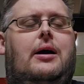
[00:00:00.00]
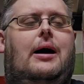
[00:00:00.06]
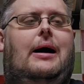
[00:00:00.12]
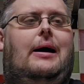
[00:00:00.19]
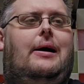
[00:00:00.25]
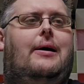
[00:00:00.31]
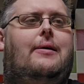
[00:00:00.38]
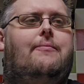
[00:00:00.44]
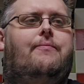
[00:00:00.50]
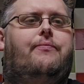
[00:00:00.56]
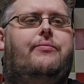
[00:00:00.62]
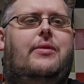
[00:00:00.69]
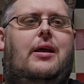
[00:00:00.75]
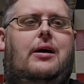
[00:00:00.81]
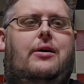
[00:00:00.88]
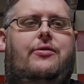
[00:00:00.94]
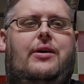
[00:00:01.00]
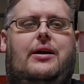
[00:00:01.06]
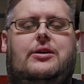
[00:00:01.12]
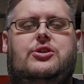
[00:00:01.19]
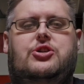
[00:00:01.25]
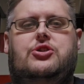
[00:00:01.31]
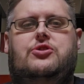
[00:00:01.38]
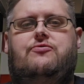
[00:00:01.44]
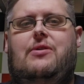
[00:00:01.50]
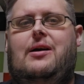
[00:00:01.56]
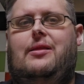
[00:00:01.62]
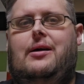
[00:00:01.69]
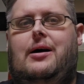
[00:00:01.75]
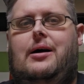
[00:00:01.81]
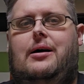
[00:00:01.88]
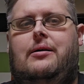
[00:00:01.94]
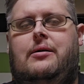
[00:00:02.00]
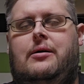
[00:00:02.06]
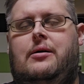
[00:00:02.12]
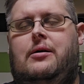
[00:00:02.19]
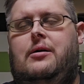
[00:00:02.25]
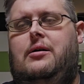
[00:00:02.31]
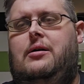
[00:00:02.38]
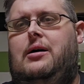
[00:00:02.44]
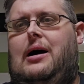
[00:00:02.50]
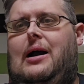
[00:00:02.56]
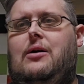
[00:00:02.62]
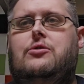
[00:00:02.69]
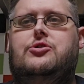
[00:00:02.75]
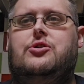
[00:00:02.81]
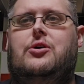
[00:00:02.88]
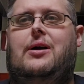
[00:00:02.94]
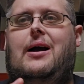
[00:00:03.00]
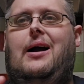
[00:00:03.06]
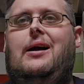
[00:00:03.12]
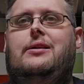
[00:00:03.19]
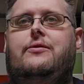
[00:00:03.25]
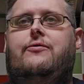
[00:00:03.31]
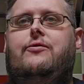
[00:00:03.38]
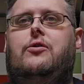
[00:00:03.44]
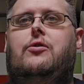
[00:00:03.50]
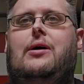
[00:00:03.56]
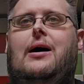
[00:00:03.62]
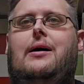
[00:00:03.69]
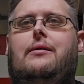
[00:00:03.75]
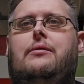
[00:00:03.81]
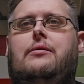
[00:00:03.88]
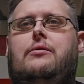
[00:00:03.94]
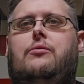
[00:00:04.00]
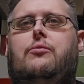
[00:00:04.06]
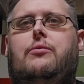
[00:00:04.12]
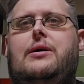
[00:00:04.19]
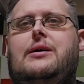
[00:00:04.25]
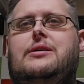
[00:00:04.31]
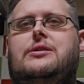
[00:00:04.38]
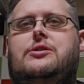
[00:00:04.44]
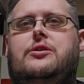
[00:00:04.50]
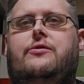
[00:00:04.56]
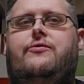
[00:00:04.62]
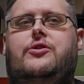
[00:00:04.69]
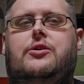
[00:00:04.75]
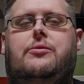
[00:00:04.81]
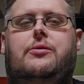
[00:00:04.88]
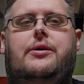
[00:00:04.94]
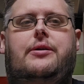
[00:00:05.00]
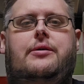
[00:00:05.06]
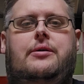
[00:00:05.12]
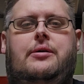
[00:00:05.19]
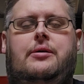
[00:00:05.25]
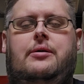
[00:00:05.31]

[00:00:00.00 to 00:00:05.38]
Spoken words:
I think it's just right that I also kind of look at ways of doing